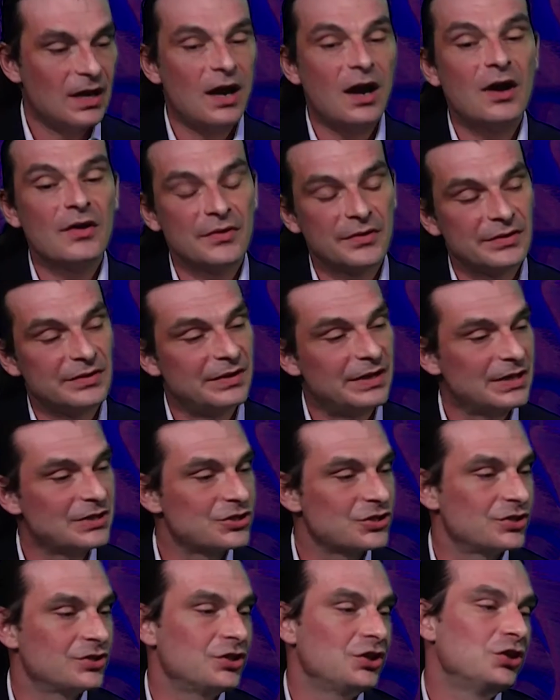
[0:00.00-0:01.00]
other
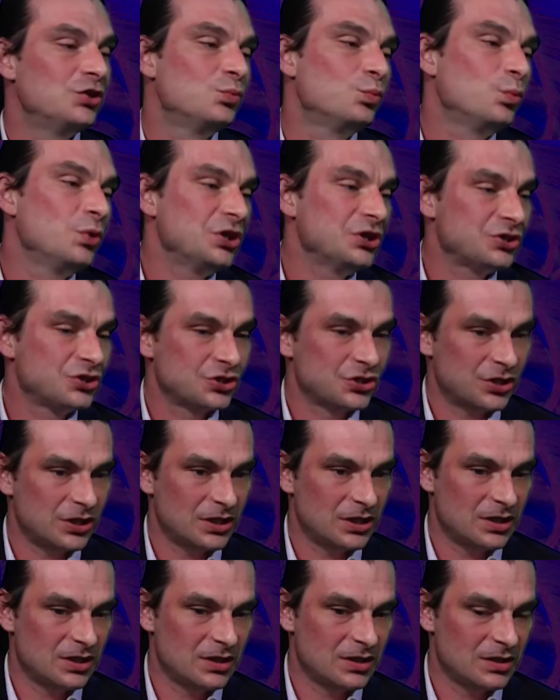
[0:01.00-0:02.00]
direction in which
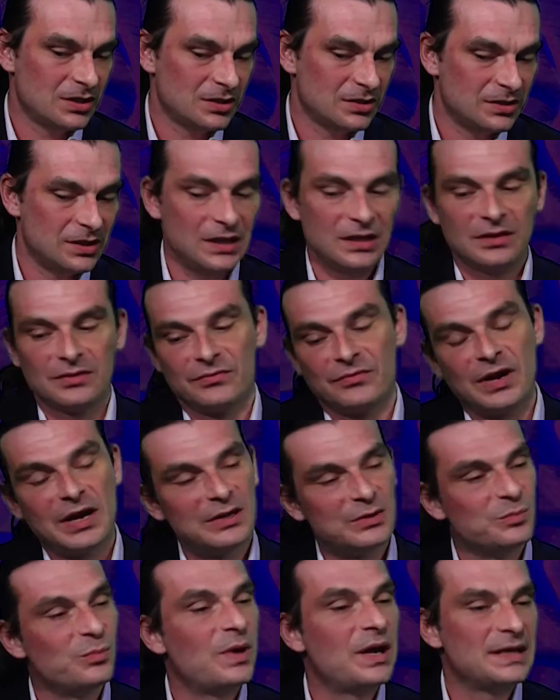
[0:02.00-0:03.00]
the right
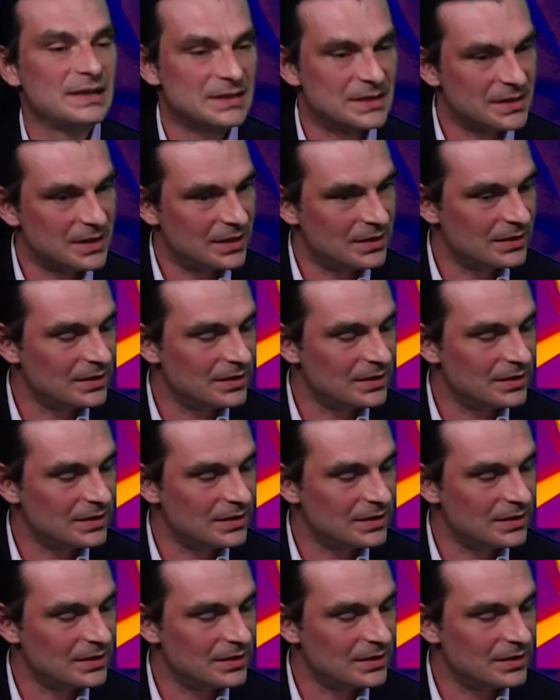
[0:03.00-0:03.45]
mindset